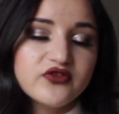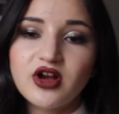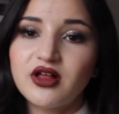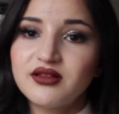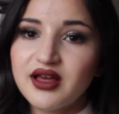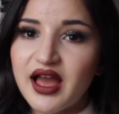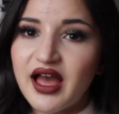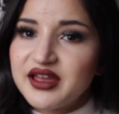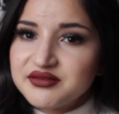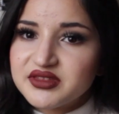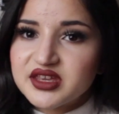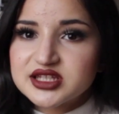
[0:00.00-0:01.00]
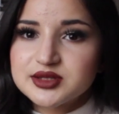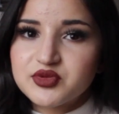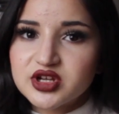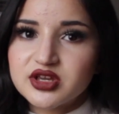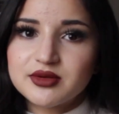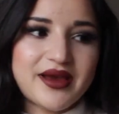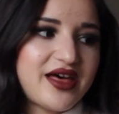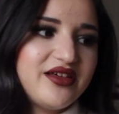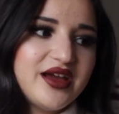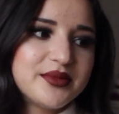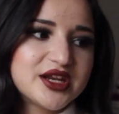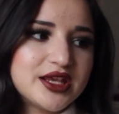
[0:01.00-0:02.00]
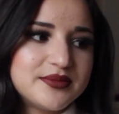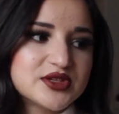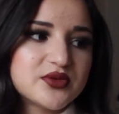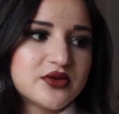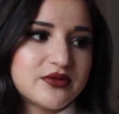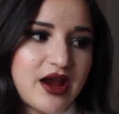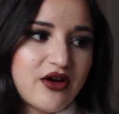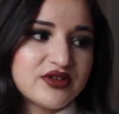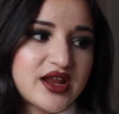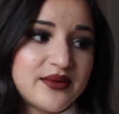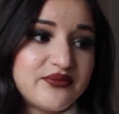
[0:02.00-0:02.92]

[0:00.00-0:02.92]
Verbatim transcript: Overall, I think it's a pretty good palette. I'm going to keep this one around.